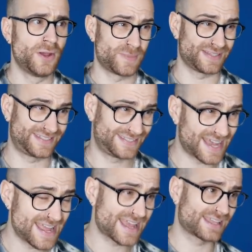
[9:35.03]
But
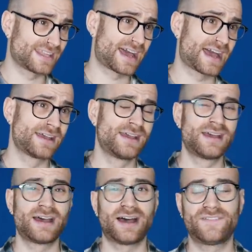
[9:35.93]
saying that,
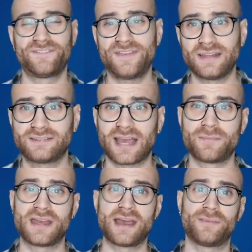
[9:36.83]
A fit
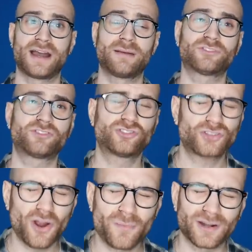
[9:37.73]
Tammy Abraham's
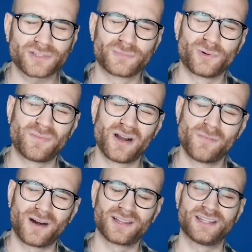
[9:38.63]
so much more
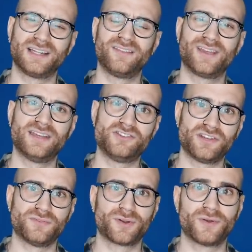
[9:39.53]
mobile than Olivier
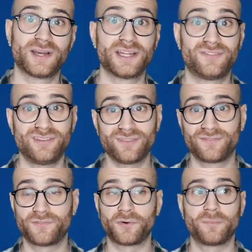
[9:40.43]
Giroud, and if he's in
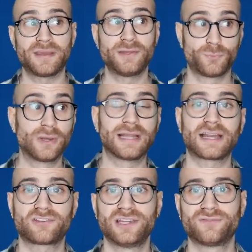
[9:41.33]
form, he will
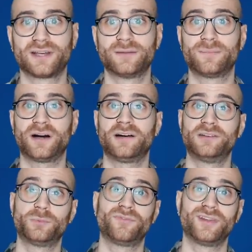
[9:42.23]
actually run in
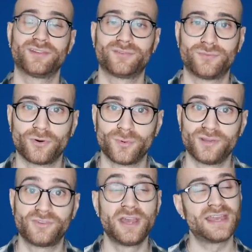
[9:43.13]
behind with the other
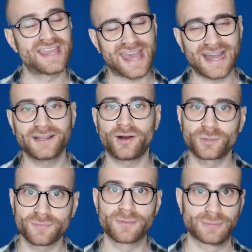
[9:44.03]
forwards. He can
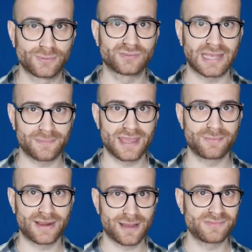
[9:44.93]
hold up the ball, Tammy
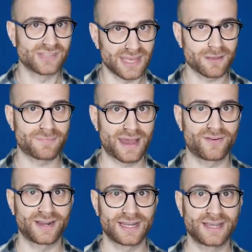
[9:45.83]
Abraham, he's getting
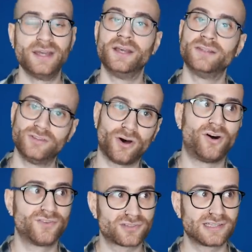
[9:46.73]
better at it. Not,
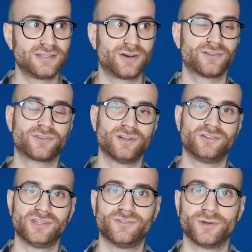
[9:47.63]
obviously not as good
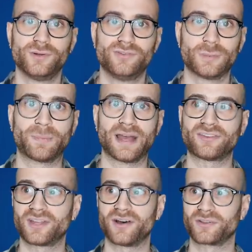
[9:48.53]
as Giroud, who's the
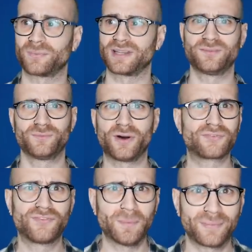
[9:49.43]
best, arguably, in
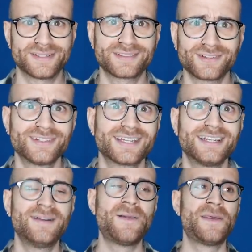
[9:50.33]
world football at doing it.